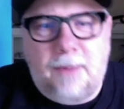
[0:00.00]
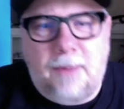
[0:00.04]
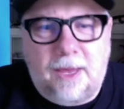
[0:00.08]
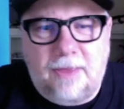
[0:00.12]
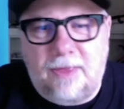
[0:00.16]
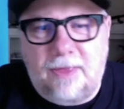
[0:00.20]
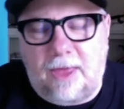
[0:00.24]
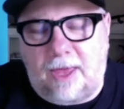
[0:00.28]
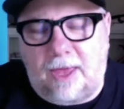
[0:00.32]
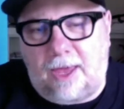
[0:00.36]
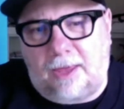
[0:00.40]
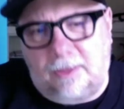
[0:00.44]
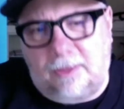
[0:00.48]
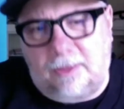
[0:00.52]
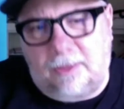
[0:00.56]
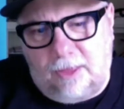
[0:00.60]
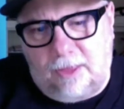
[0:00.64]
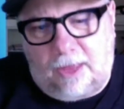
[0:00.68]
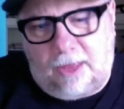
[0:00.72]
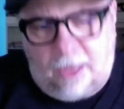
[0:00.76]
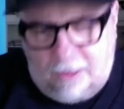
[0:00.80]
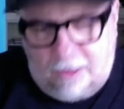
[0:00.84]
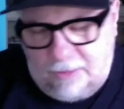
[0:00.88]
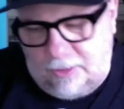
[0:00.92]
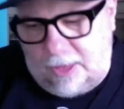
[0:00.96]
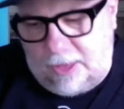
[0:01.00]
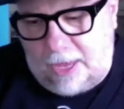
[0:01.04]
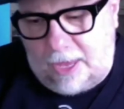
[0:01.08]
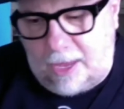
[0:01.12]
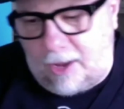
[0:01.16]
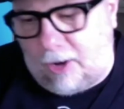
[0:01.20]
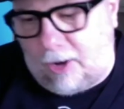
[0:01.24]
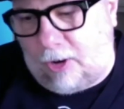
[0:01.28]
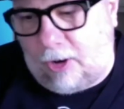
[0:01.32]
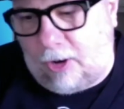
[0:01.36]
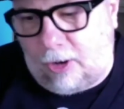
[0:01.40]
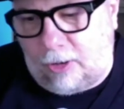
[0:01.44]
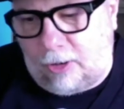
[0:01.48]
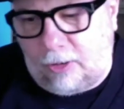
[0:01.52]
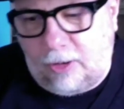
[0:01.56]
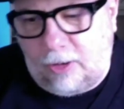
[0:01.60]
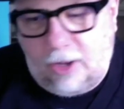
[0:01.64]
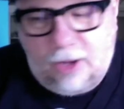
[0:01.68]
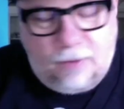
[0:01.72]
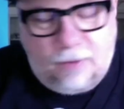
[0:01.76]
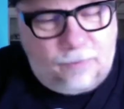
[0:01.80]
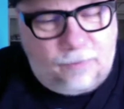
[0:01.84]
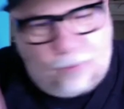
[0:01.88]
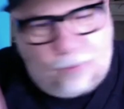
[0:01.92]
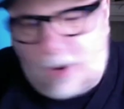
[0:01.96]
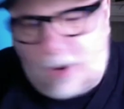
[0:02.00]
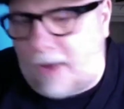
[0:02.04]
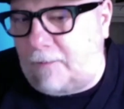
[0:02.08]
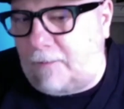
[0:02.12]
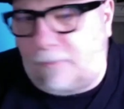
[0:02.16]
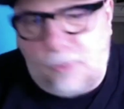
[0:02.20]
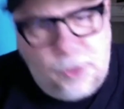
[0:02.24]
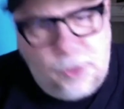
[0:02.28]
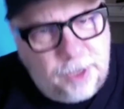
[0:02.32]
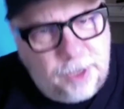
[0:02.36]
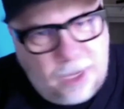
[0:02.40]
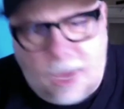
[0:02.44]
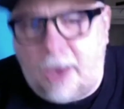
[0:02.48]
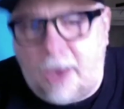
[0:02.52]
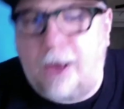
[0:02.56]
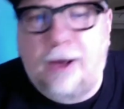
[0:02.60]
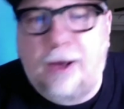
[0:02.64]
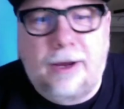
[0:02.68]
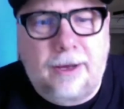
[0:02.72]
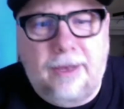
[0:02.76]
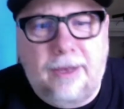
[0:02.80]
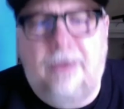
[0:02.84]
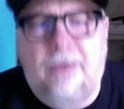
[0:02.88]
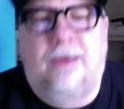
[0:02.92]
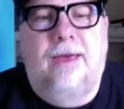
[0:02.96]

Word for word: and and and they are forever young,